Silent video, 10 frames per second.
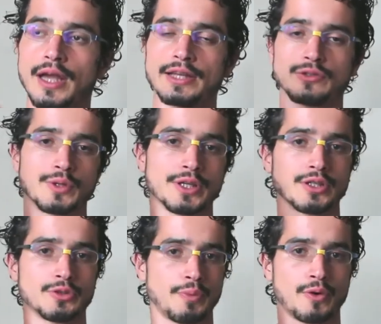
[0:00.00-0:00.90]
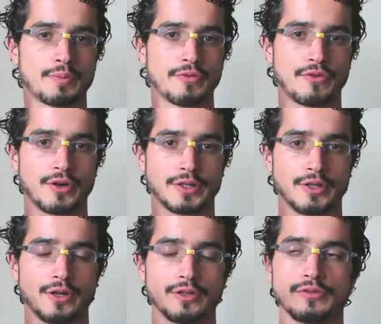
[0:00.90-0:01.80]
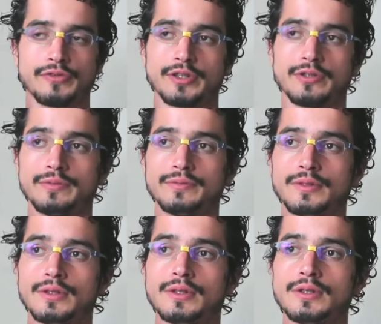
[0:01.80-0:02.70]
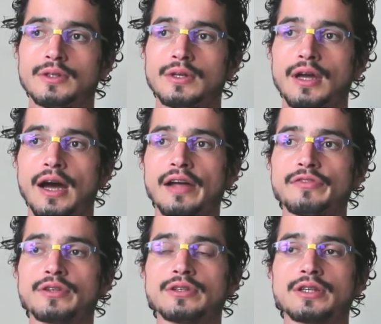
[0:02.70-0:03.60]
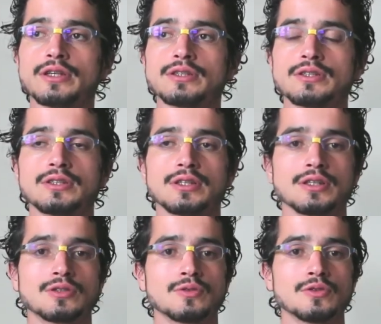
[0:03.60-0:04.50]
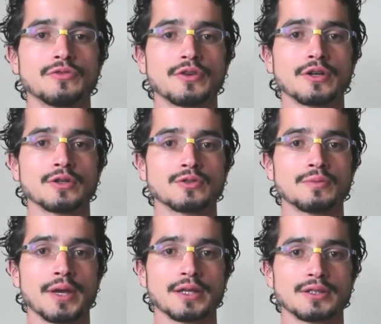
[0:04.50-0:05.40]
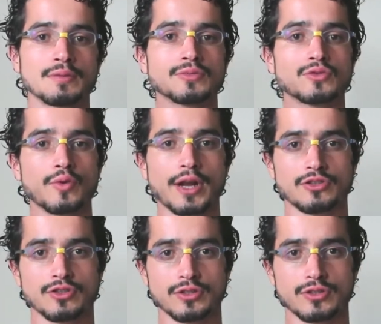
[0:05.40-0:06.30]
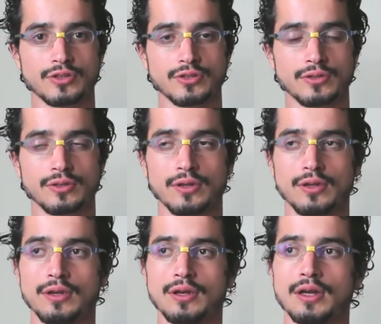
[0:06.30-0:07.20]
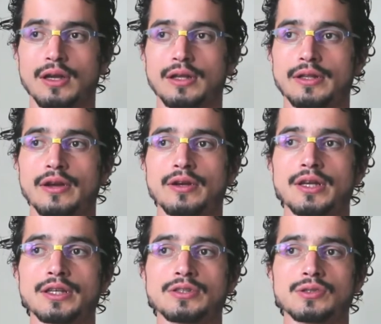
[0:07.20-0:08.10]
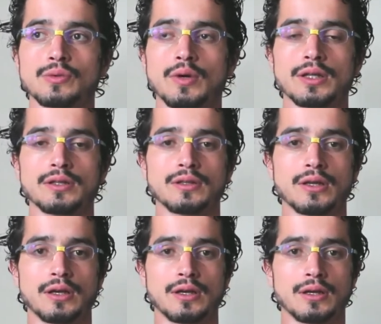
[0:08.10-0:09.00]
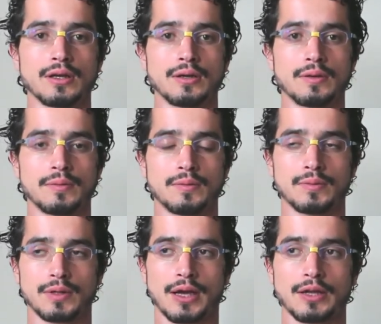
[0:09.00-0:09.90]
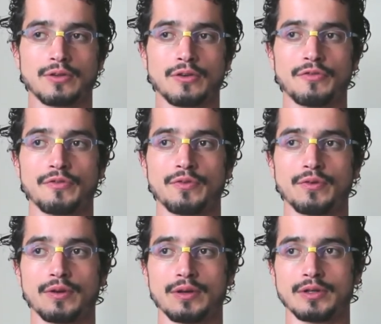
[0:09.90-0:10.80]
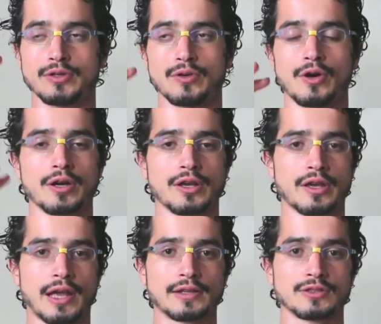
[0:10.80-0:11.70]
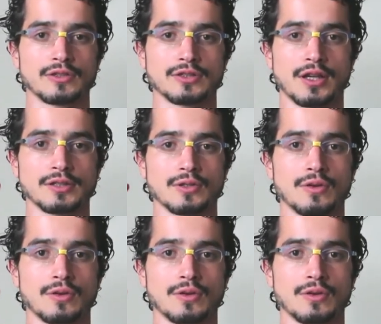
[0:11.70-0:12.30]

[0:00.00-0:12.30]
as we spoke before in the other video. After this, it's good for you to make some stretches. And there is one kind of yogic exercise